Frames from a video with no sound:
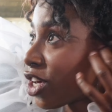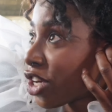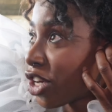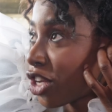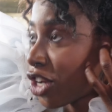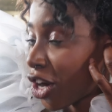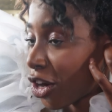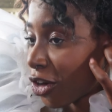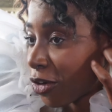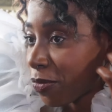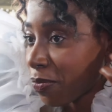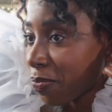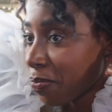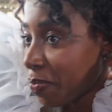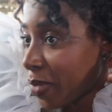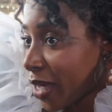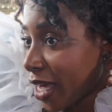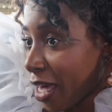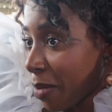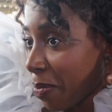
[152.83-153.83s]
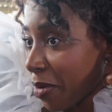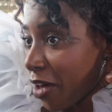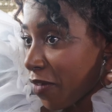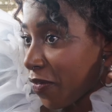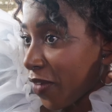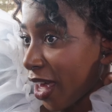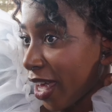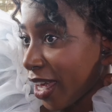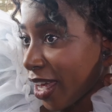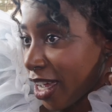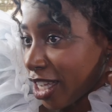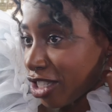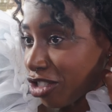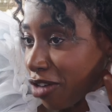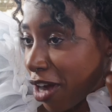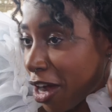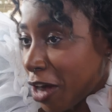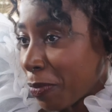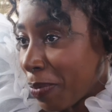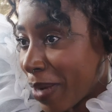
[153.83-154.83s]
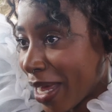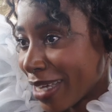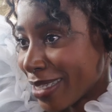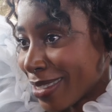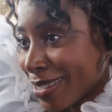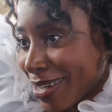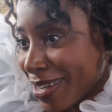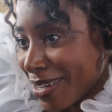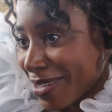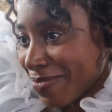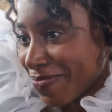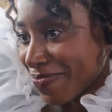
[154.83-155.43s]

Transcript: you know, being a bit of a uh, trailblazer